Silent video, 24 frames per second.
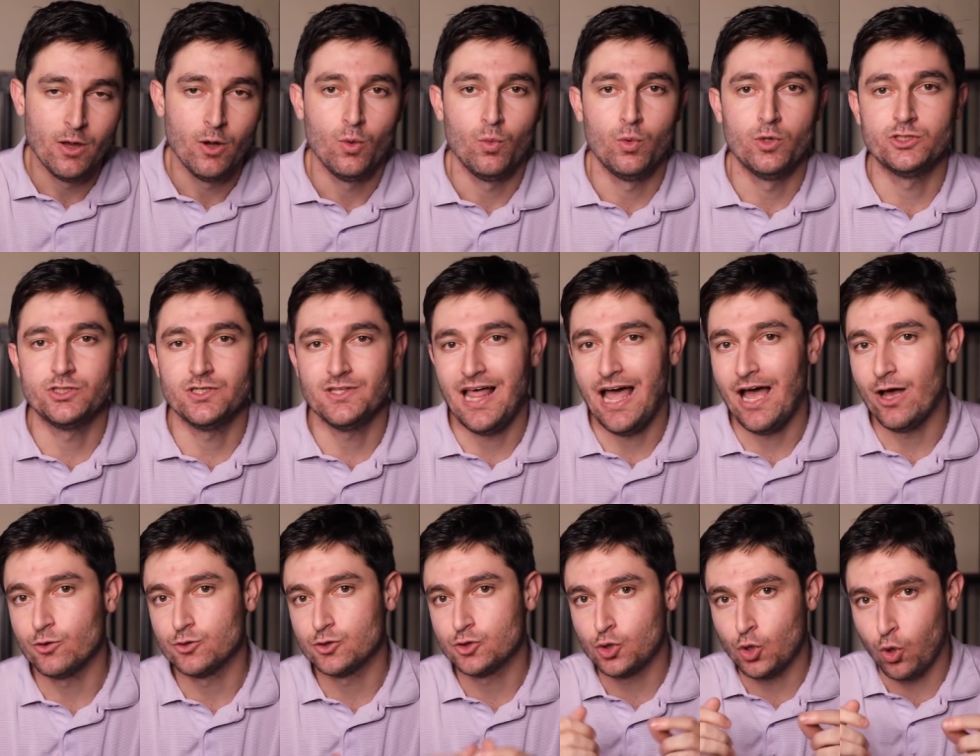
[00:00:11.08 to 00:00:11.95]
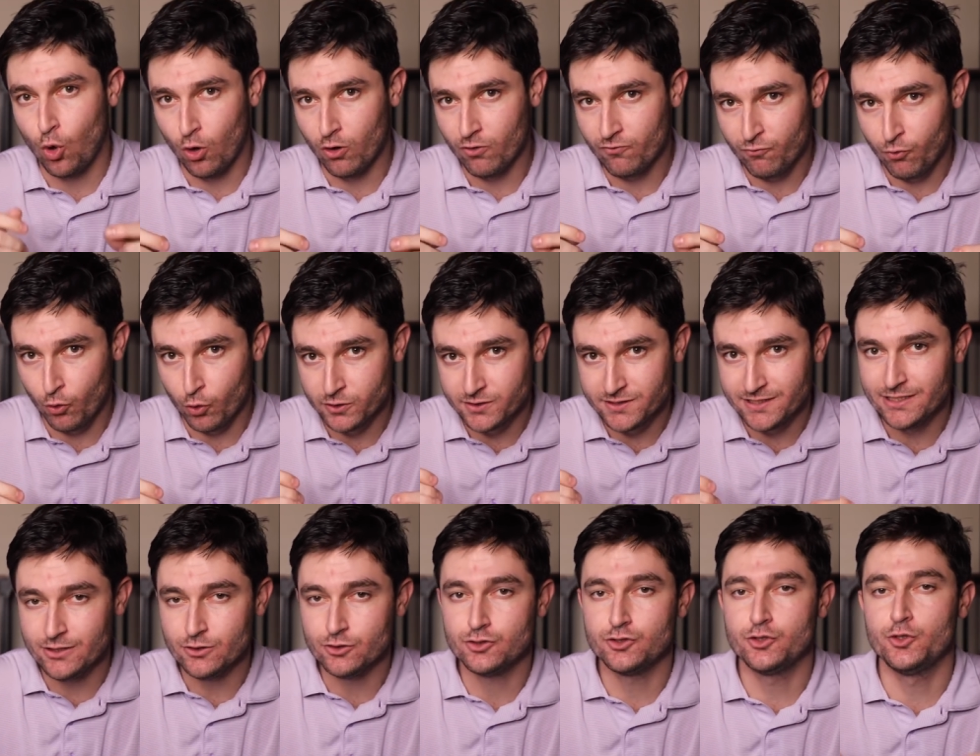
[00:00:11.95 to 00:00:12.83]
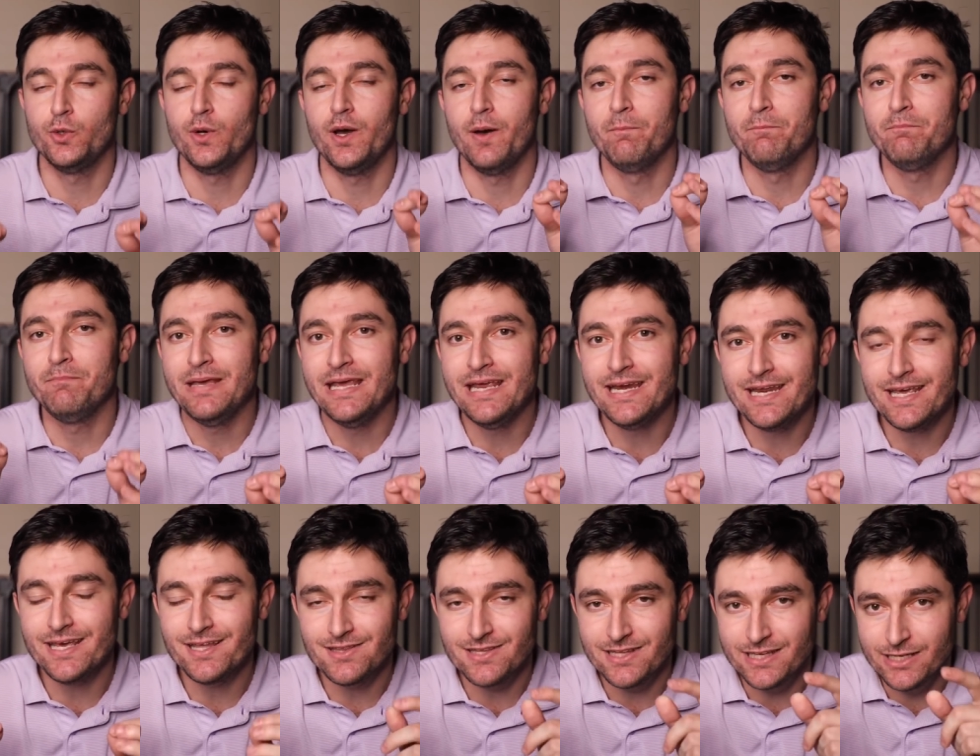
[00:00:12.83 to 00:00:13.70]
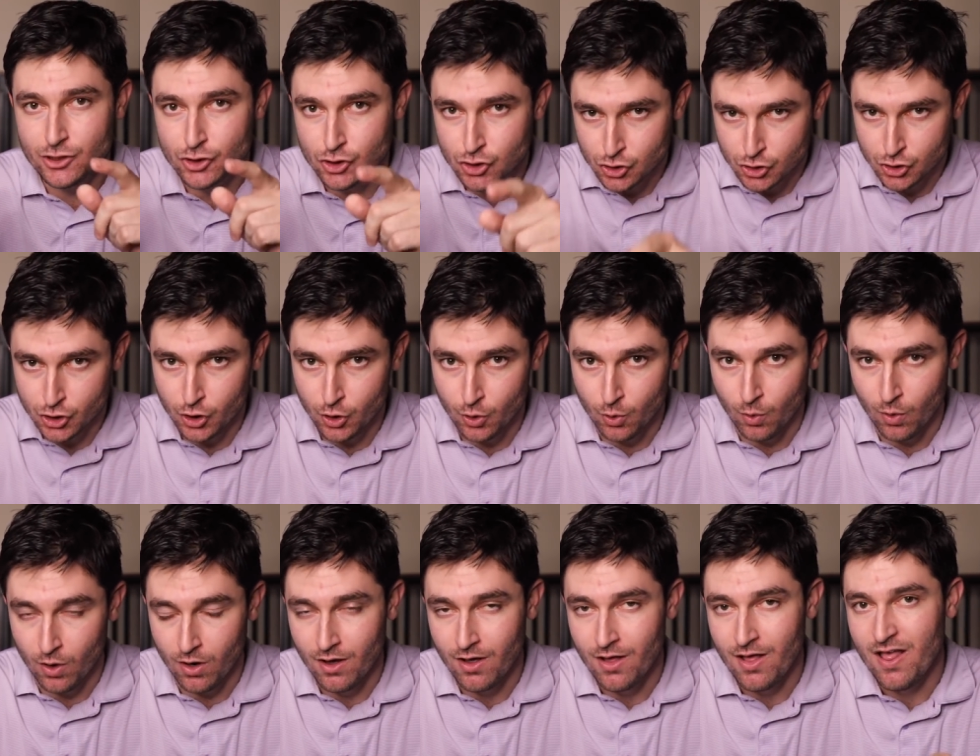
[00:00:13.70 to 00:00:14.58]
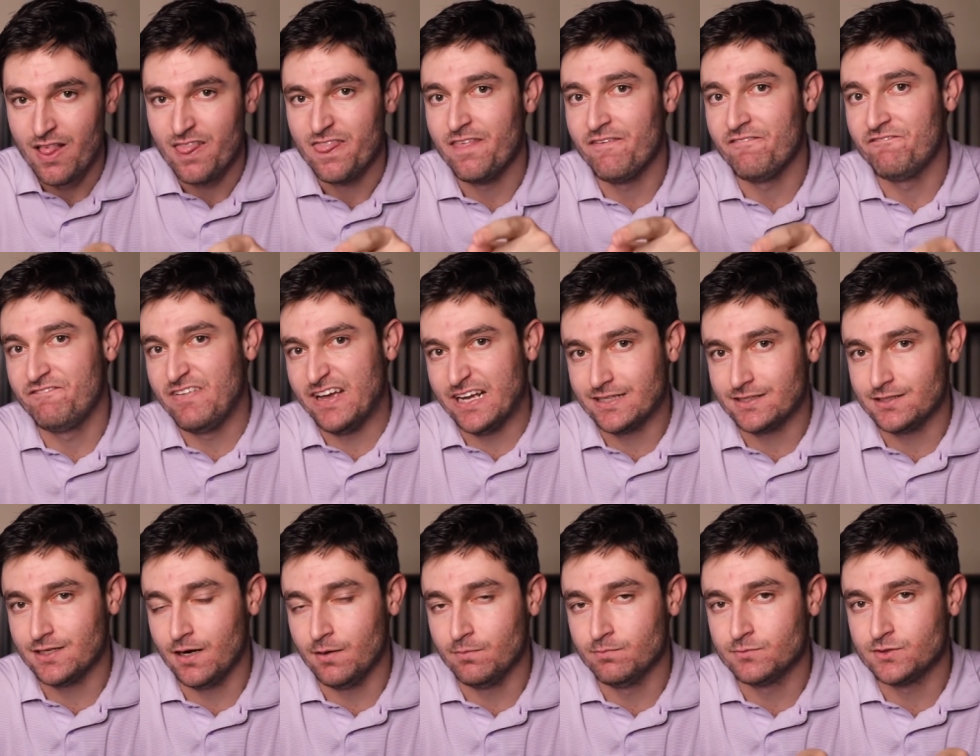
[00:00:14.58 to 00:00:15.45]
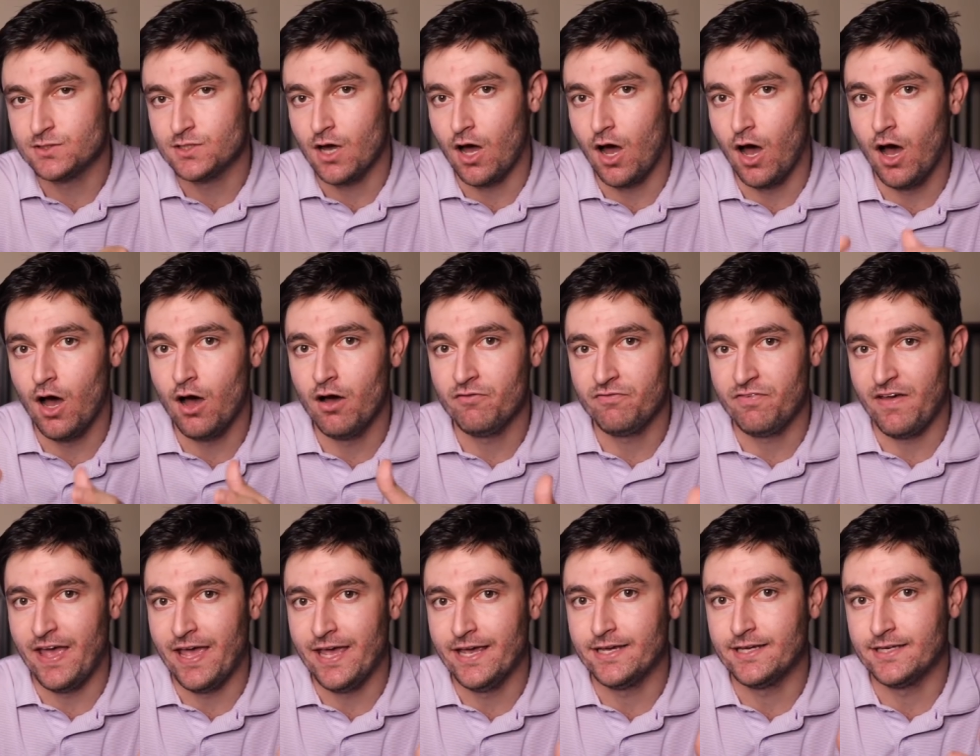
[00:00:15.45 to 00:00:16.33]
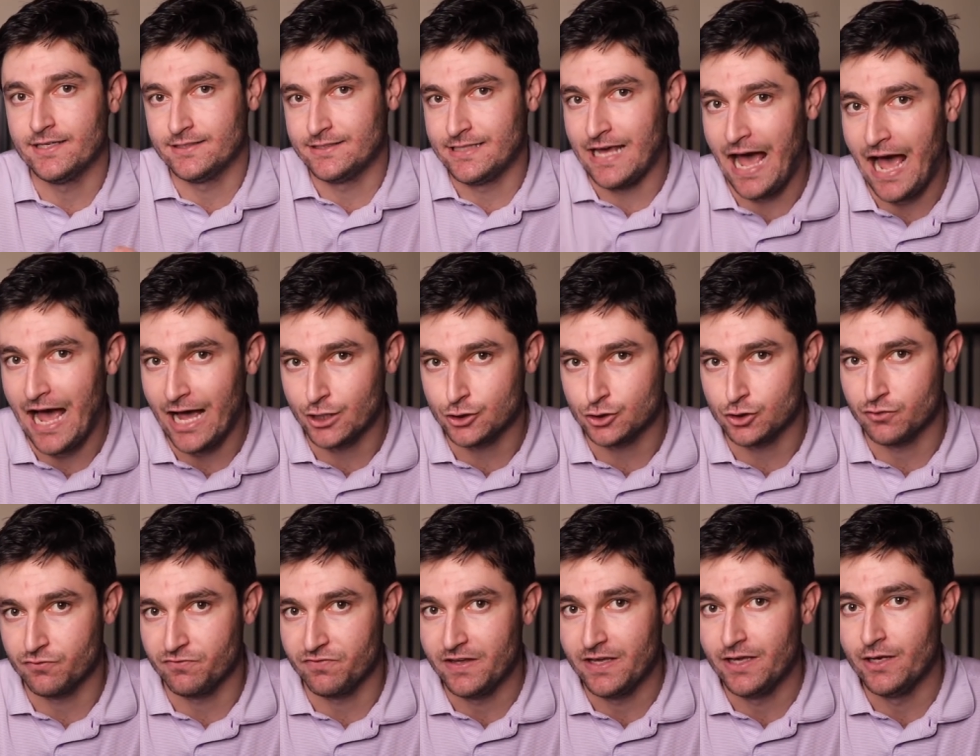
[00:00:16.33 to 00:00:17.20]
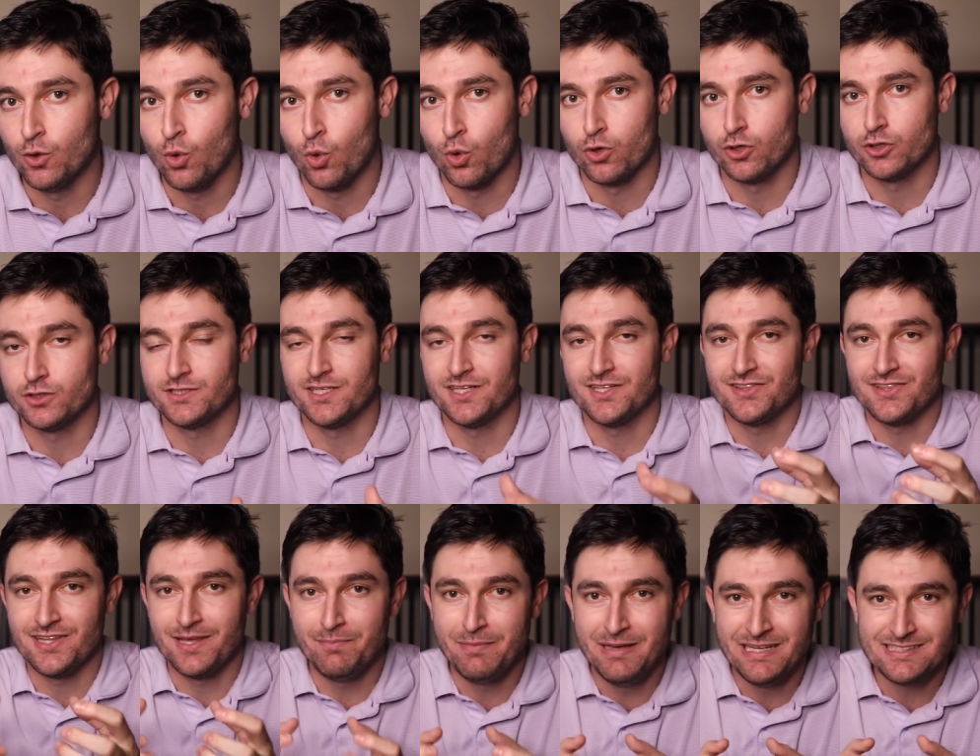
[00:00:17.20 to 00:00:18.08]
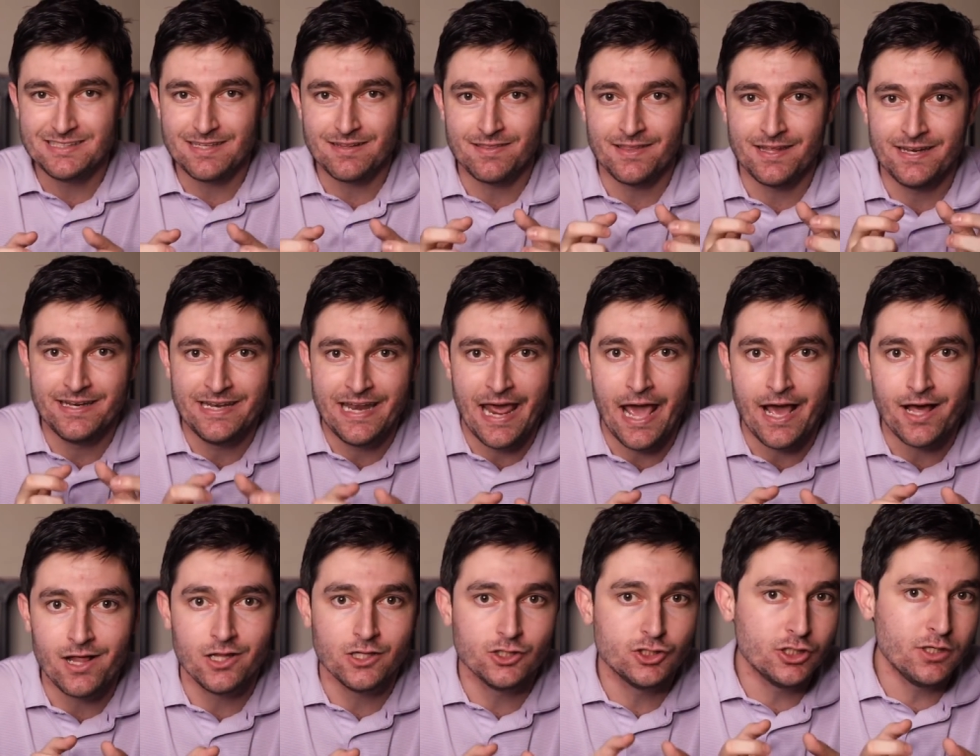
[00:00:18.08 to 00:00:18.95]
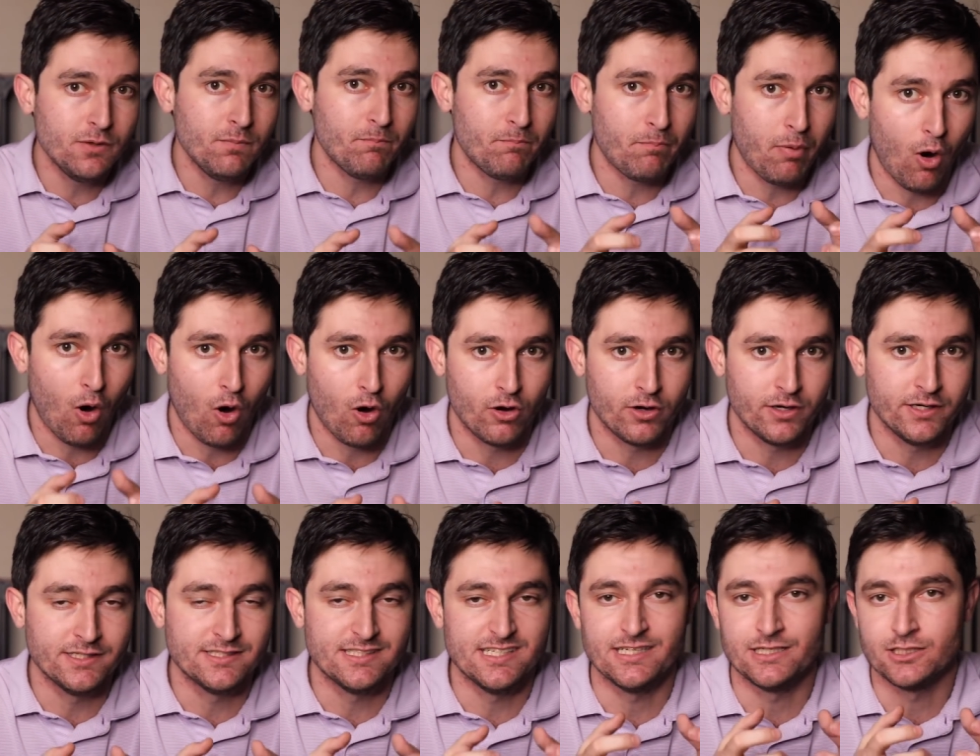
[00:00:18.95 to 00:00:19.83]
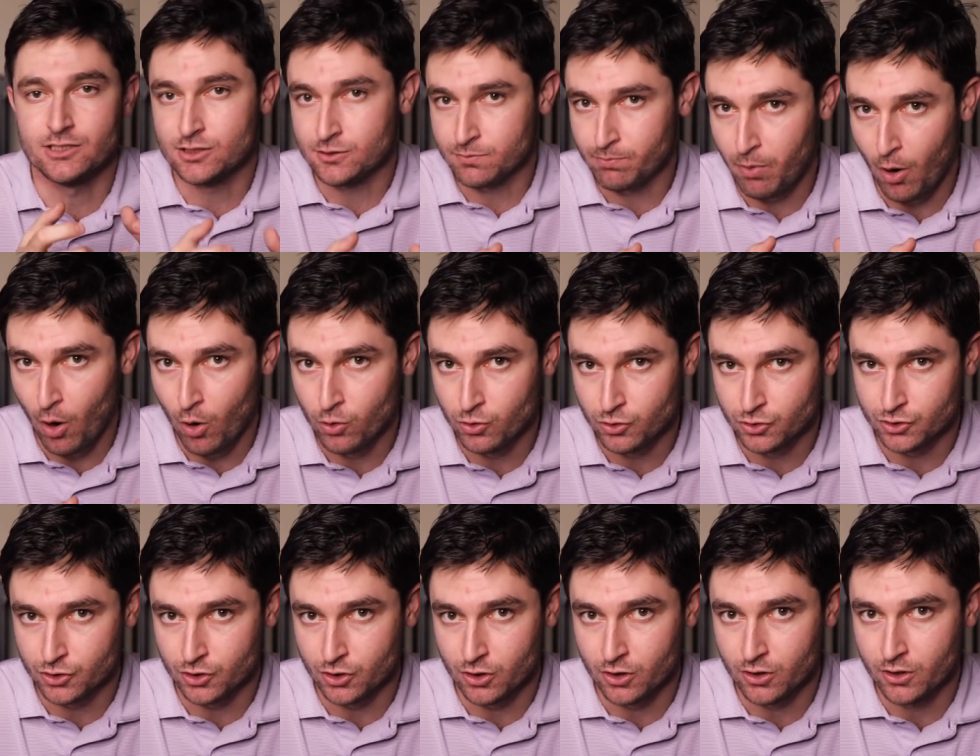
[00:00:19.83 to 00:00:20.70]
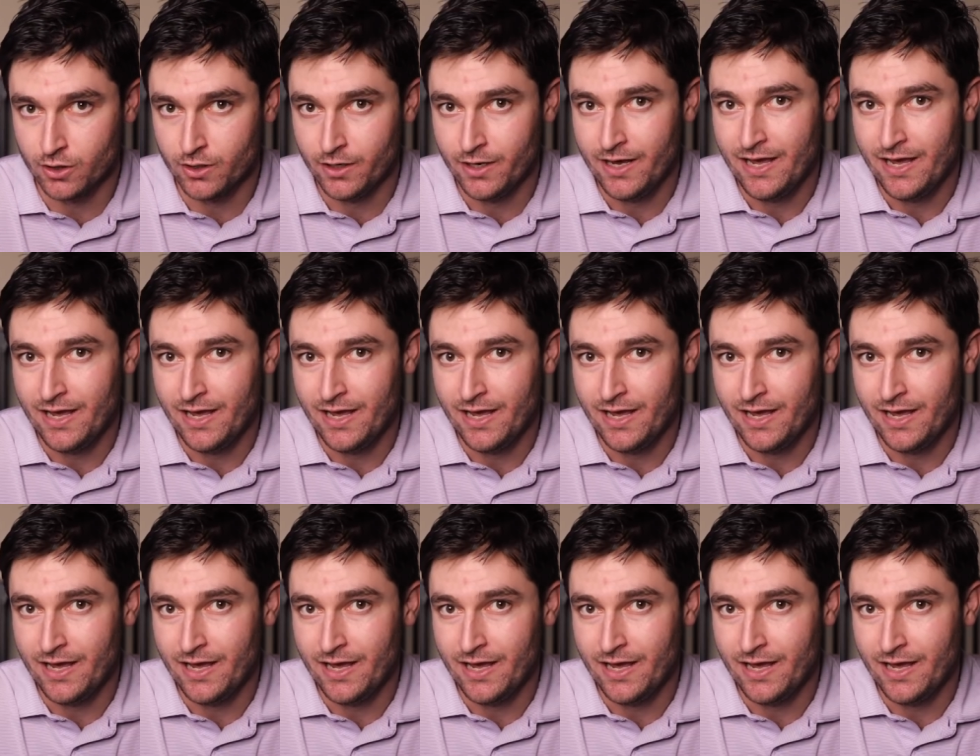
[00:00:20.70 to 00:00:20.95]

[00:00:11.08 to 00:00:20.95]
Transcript: which allows tort tortfeasors to immediately sue the victims of a catastrophe in order to limit the negligent party's exposure